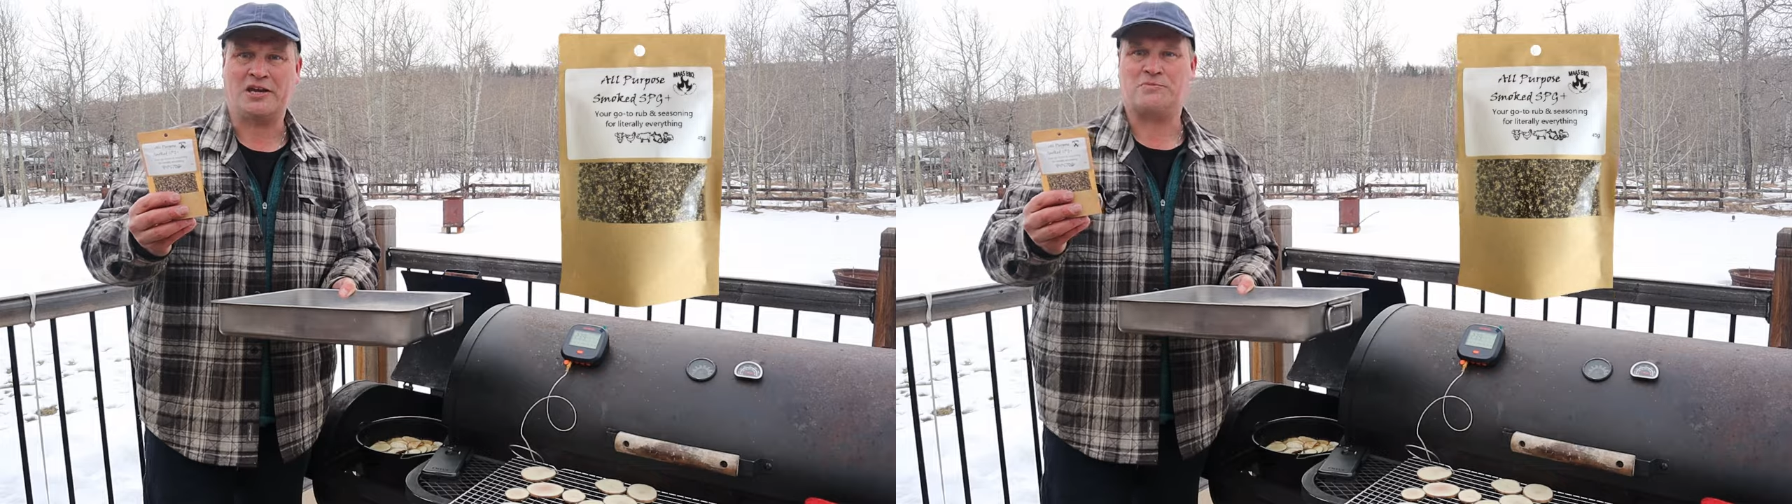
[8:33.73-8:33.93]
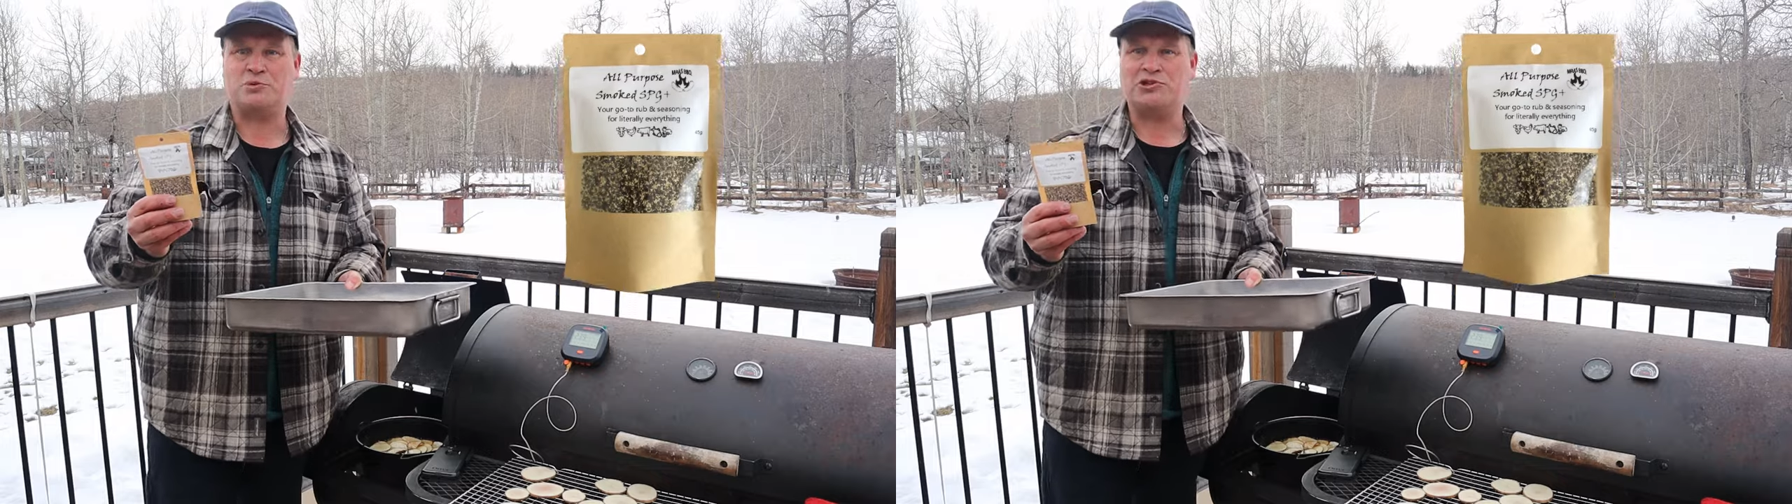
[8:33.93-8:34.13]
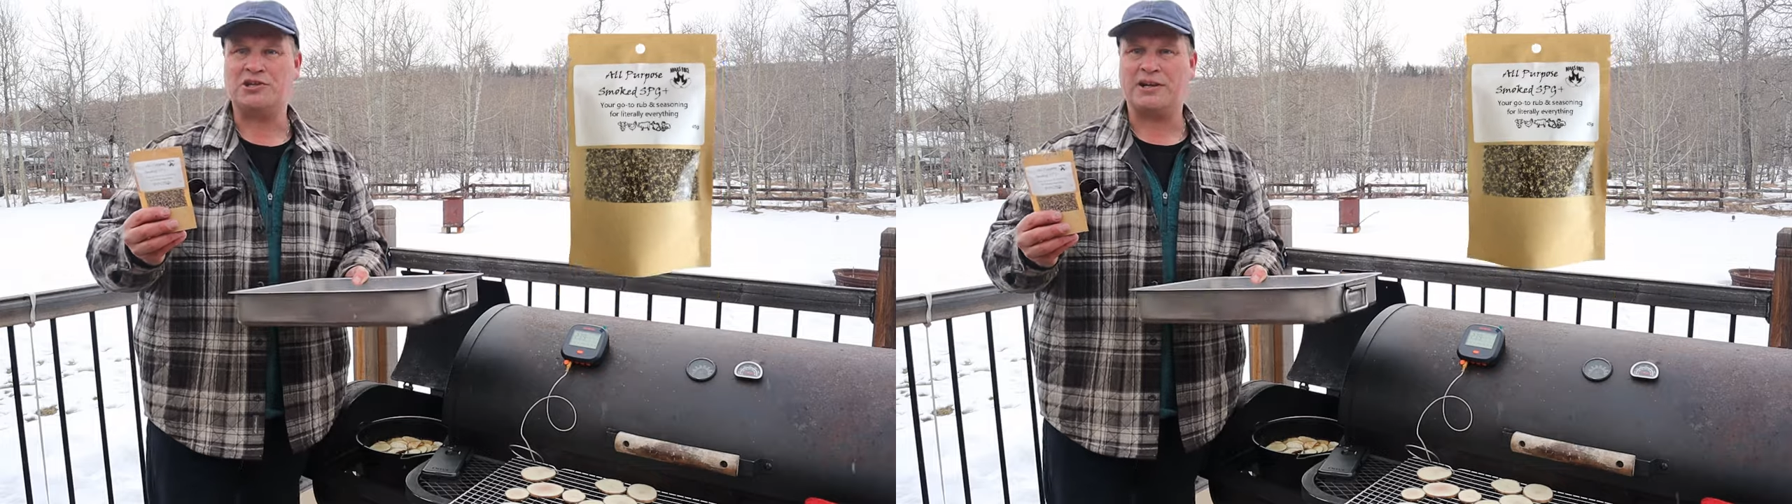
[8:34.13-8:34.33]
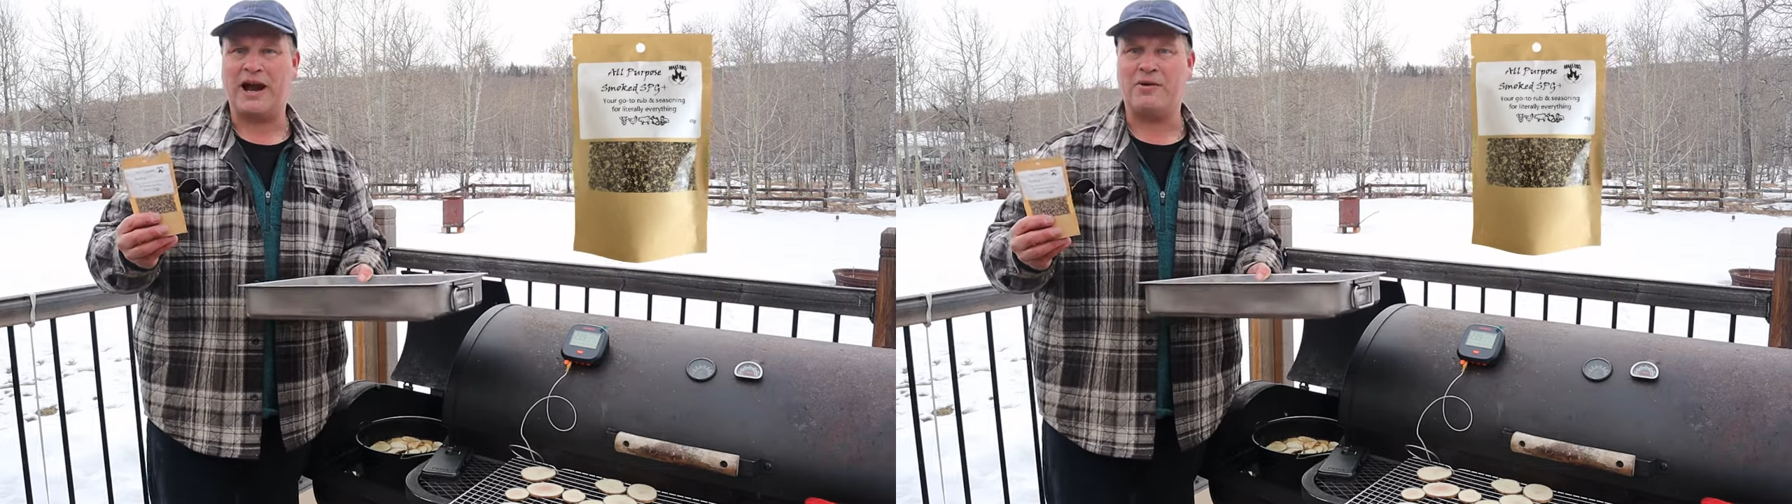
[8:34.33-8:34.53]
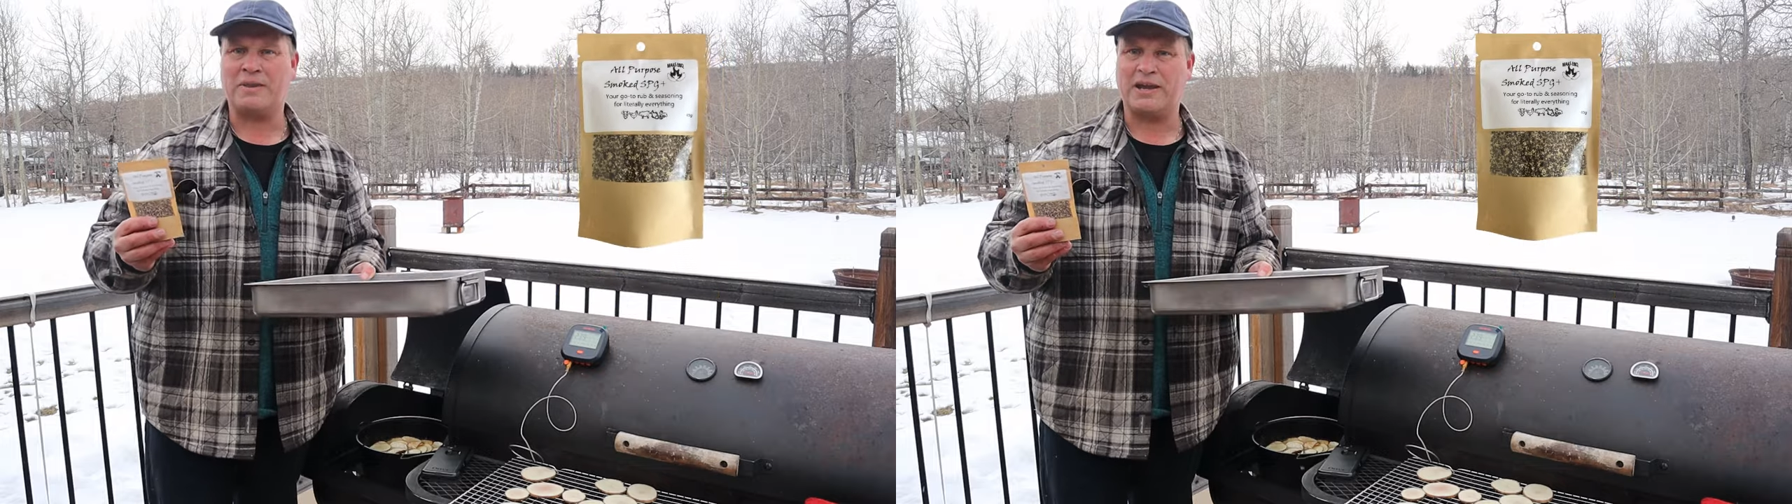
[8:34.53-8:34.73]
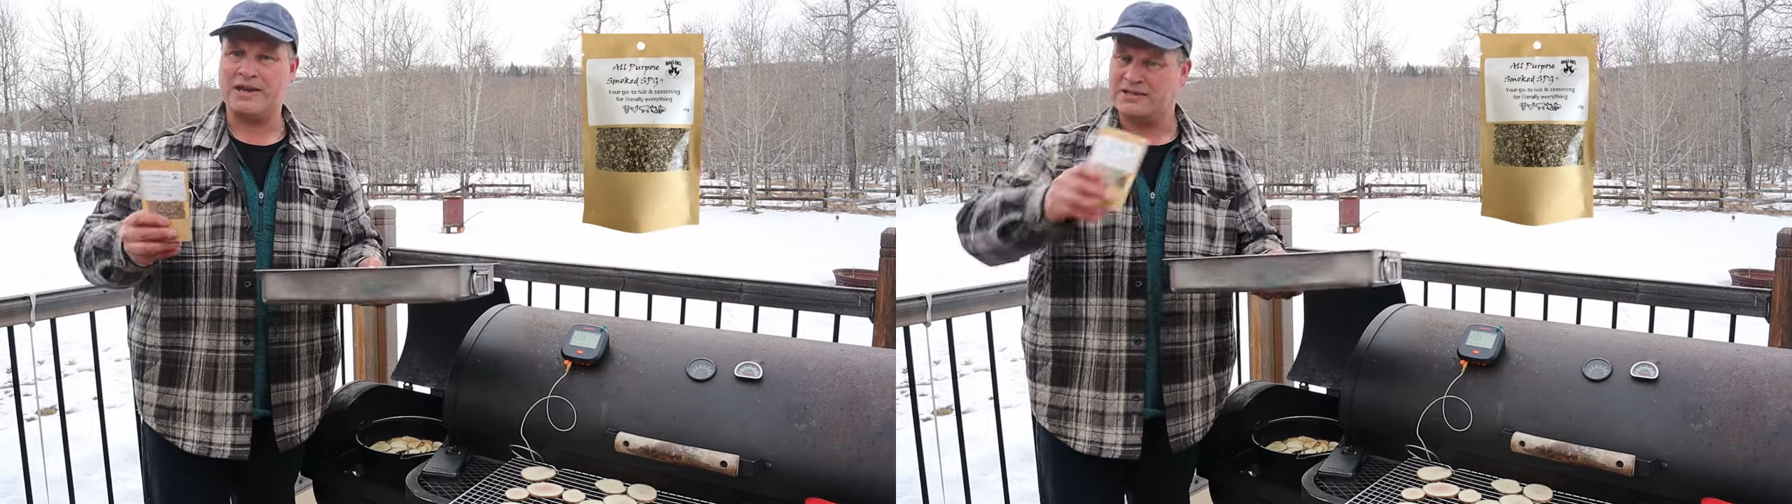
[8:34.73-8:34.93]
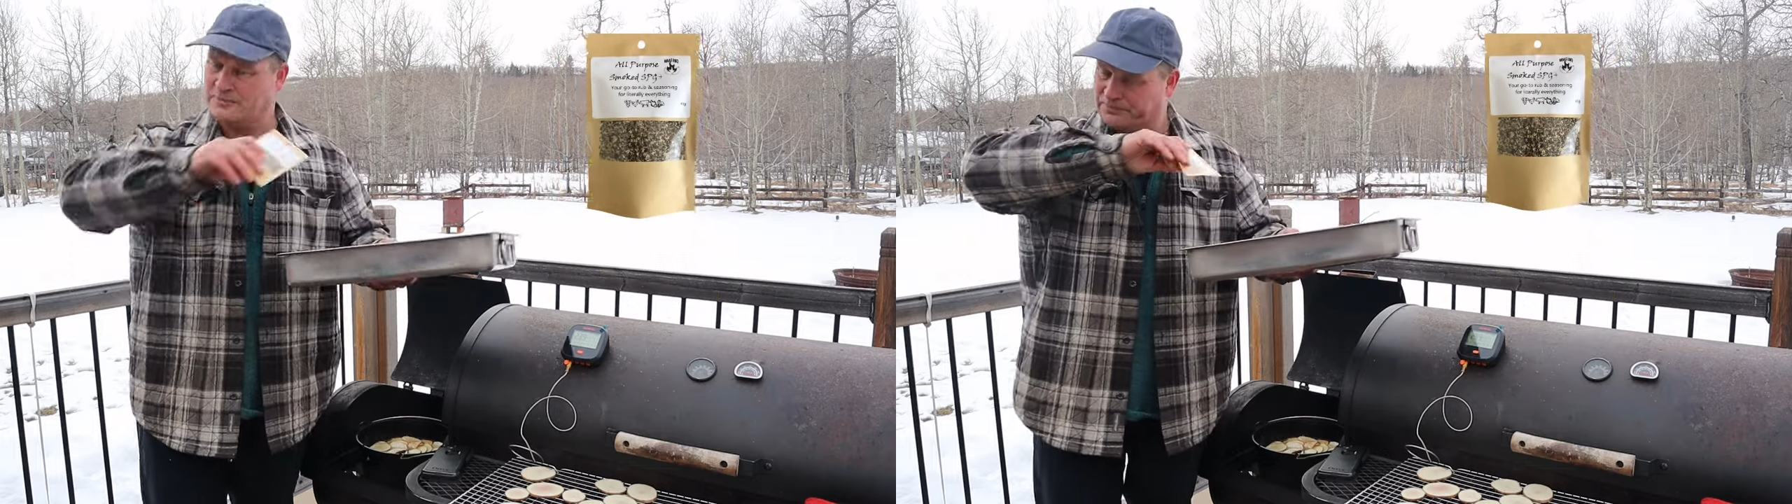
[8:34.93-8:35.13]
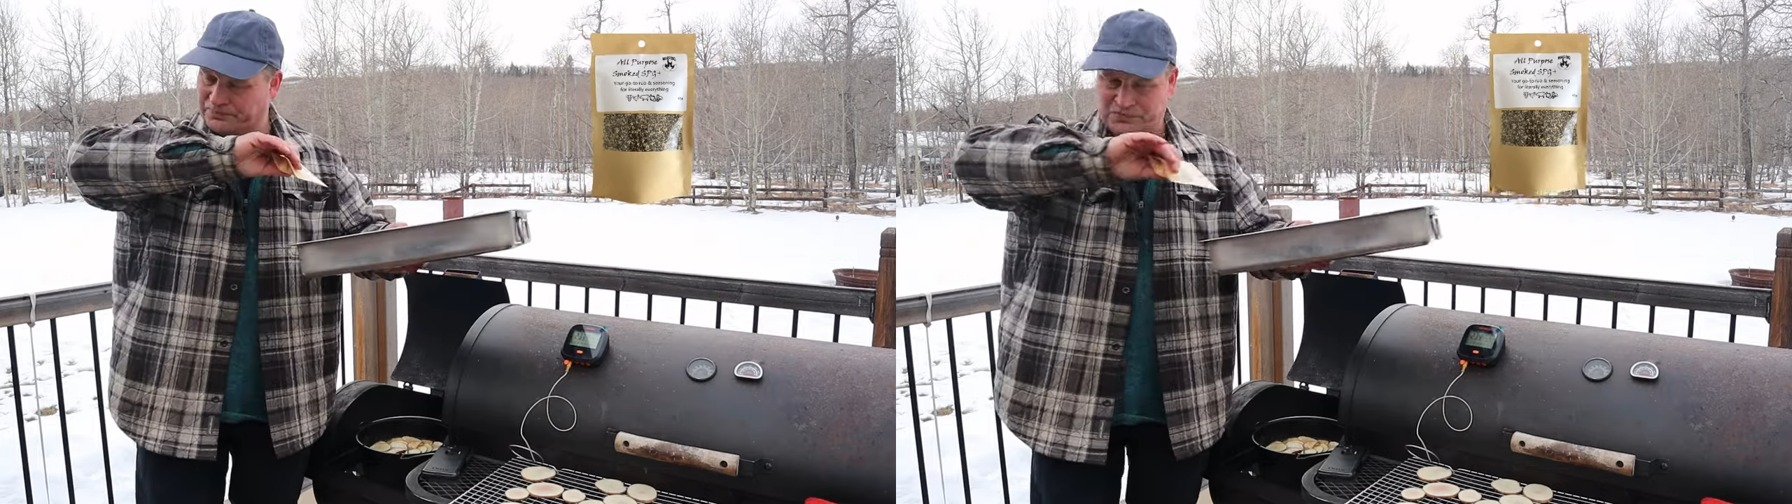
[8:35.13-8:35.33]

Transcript: SPG in our case,